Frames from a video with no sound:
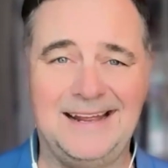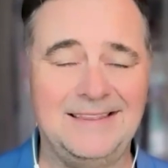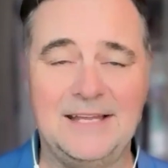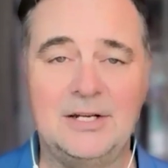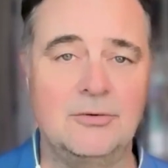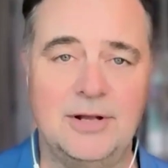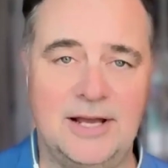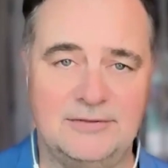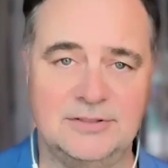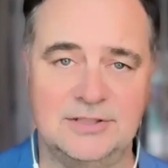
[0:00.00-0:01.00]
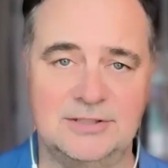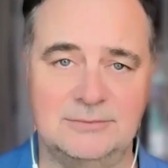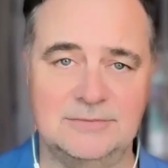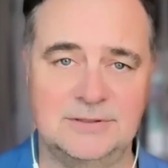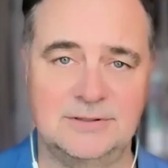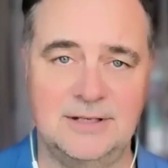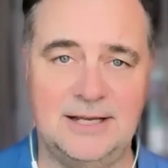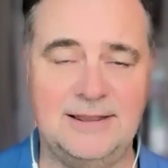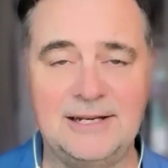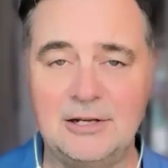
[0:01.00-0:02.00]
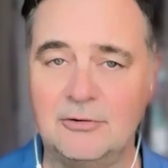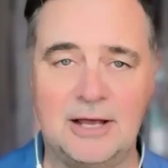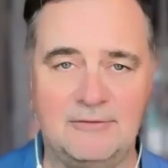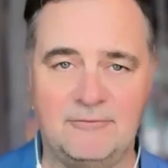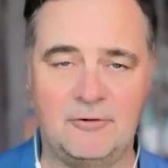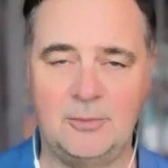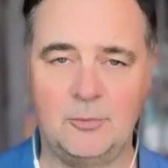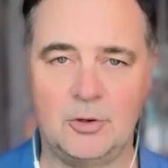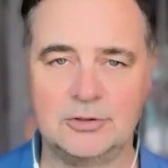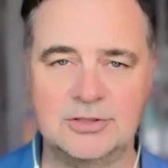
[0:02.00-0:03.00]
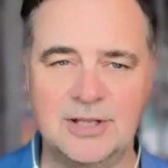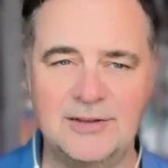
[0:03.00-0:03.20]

and they don't have systems and they don't have frameworks.